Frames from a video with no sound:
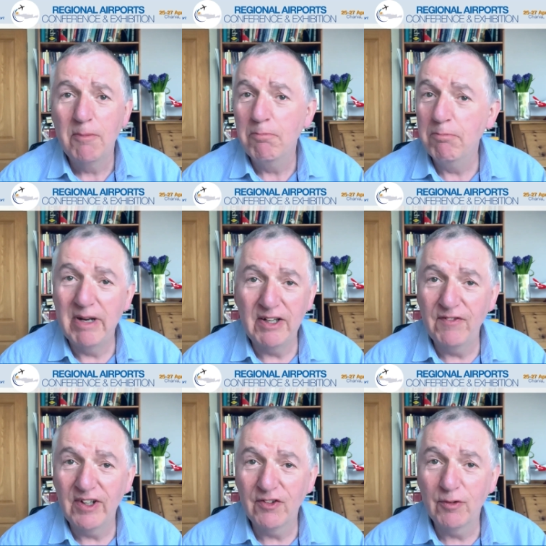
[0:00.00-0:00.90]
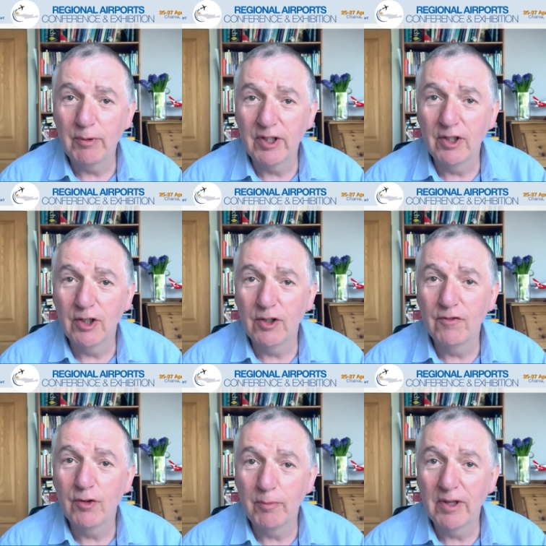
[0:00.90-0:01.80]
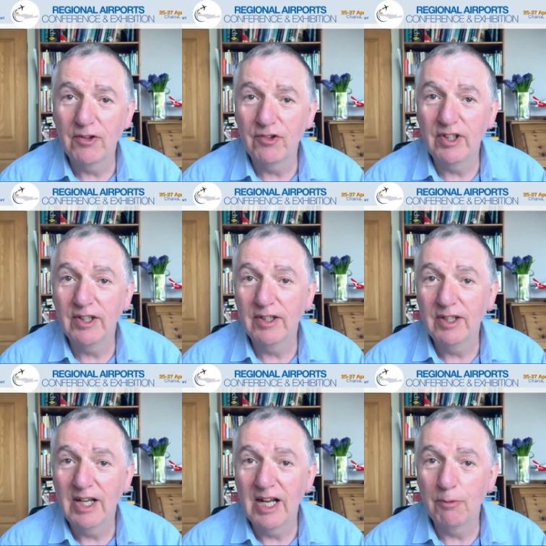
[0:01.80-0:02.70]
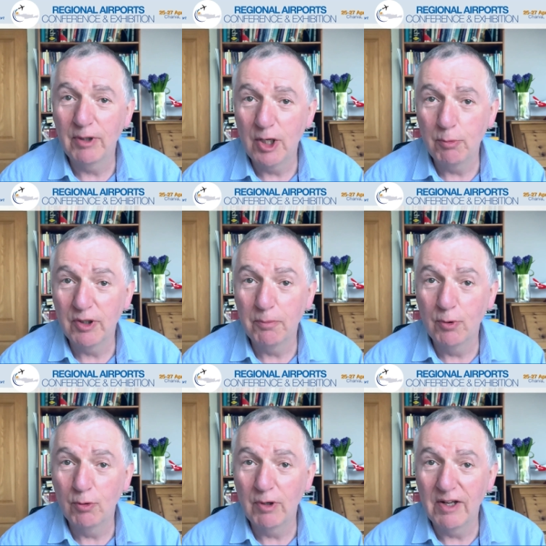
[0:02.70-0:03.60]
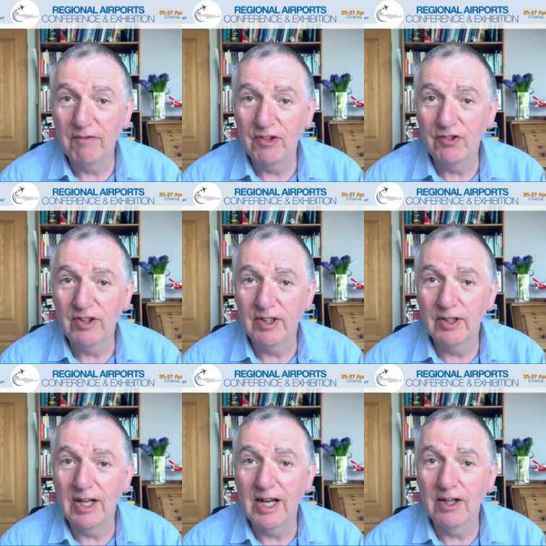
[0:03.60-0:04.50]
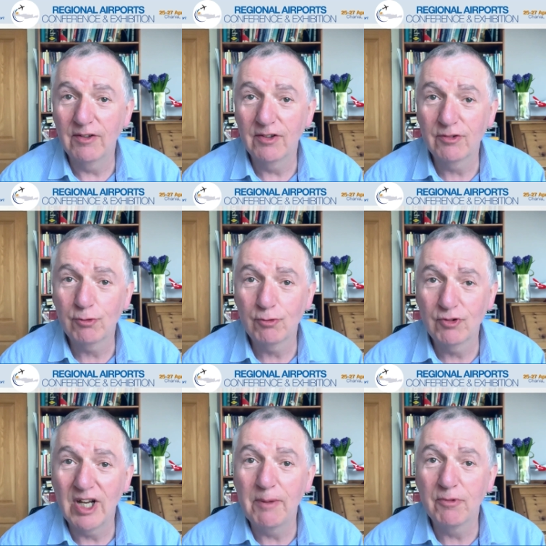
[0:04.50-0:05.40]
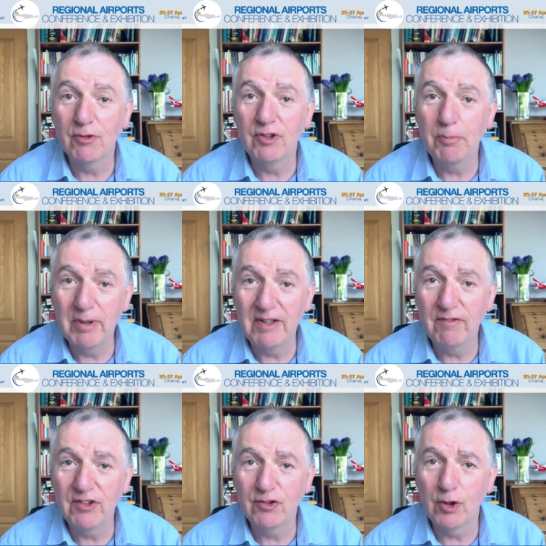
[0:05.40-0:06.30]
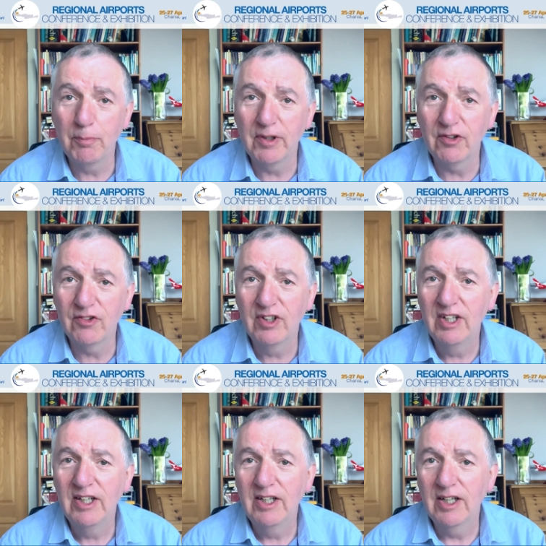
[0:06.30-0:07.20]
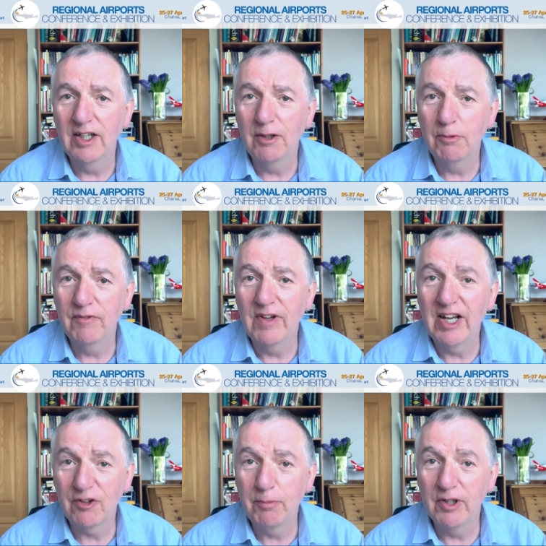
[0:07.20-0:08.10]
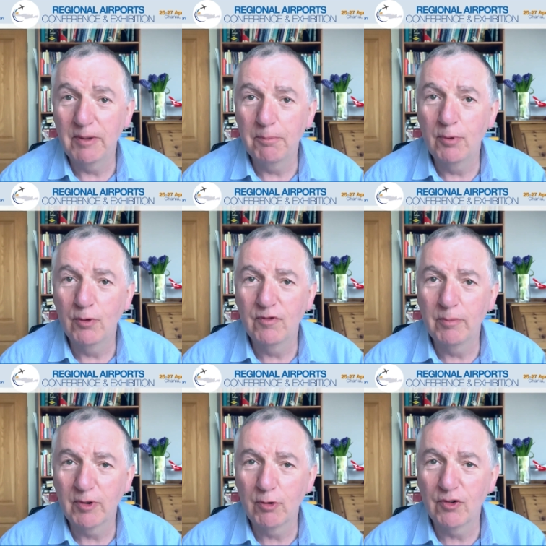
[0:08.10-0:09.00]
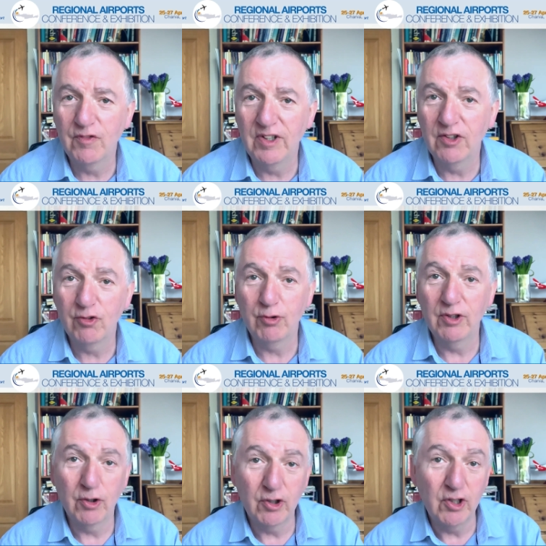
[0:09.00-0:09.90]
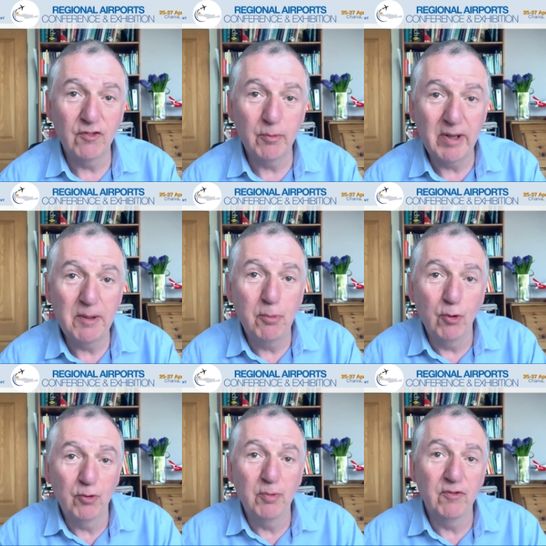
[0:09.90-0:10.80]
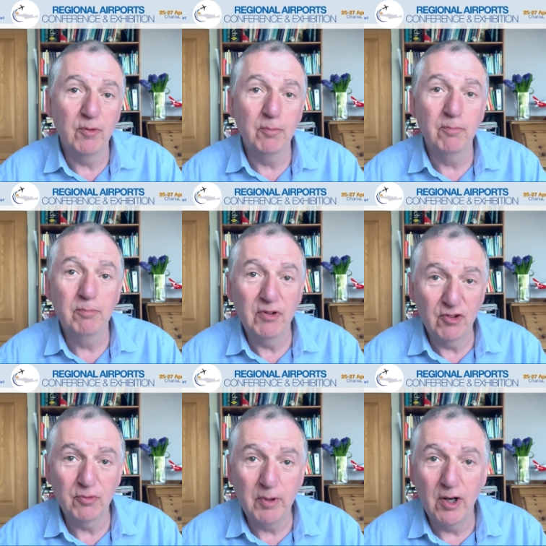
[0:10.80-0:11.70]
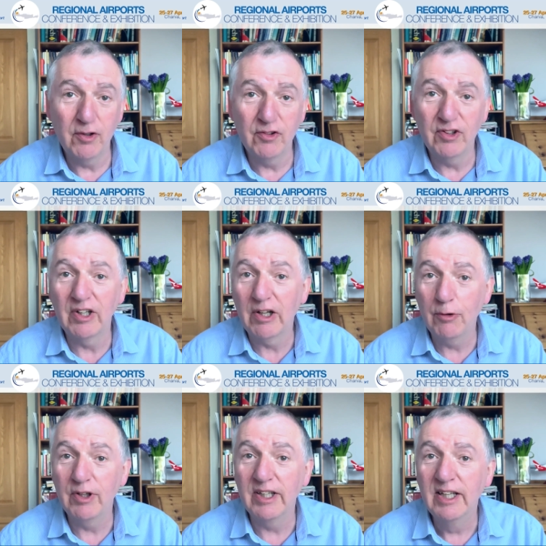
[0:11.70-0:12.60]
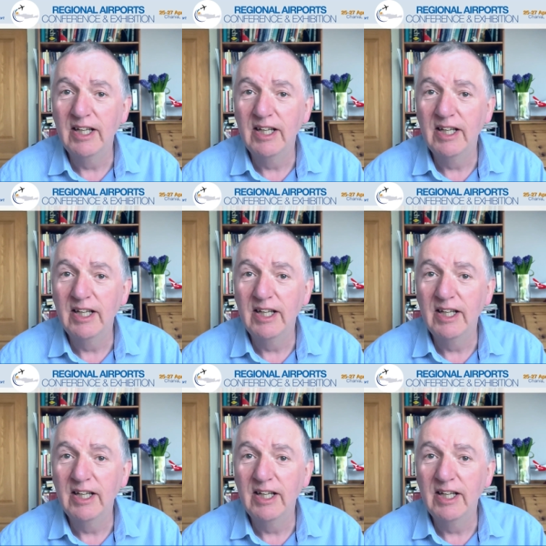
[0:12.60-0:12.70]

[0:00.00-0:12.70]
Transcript: Many things that we can learn from last year, and we hope we can put right this year, and time to debate these topics uh, with expert input from across the industry, not only from airports but from business partners, including